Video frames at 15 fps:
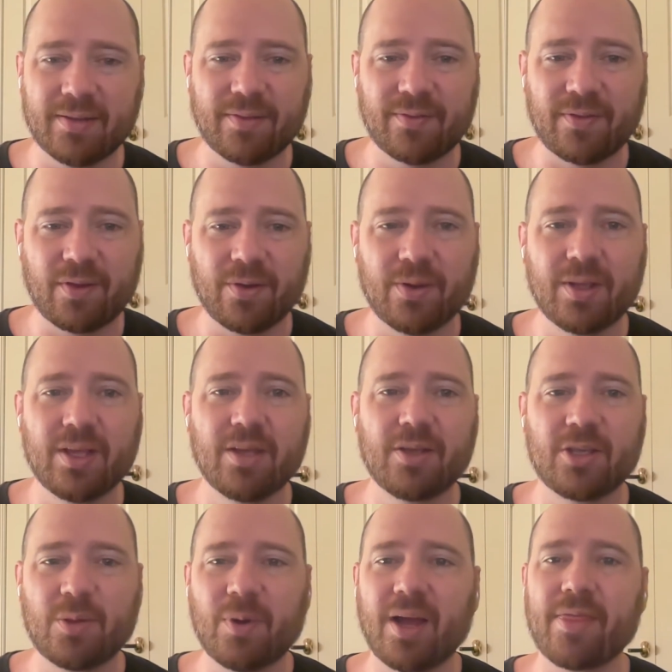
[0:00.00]
So
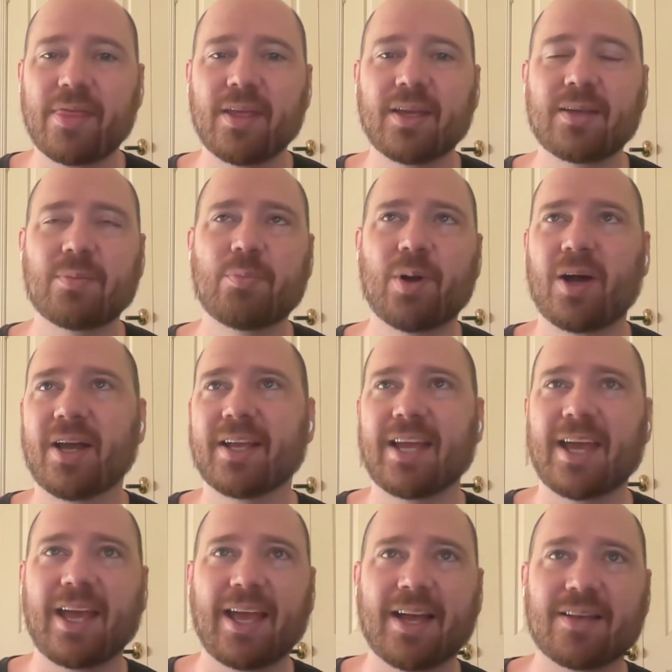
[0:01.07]
you might think buying a
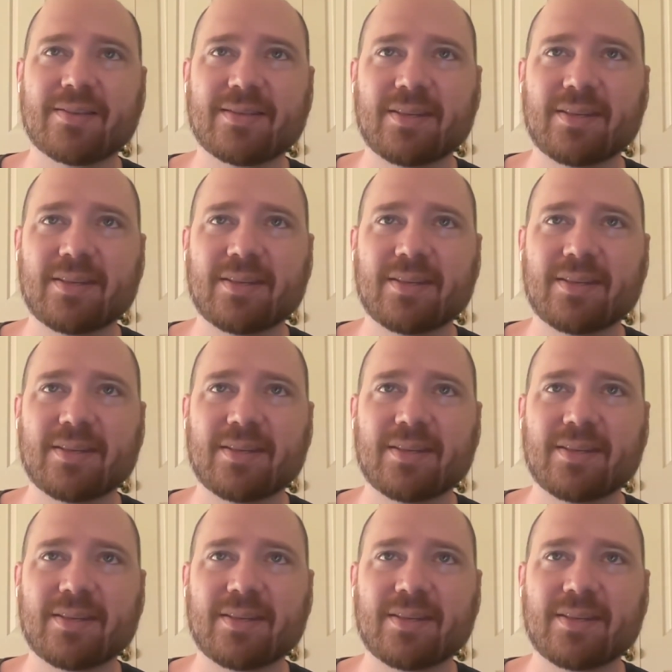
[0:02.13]
house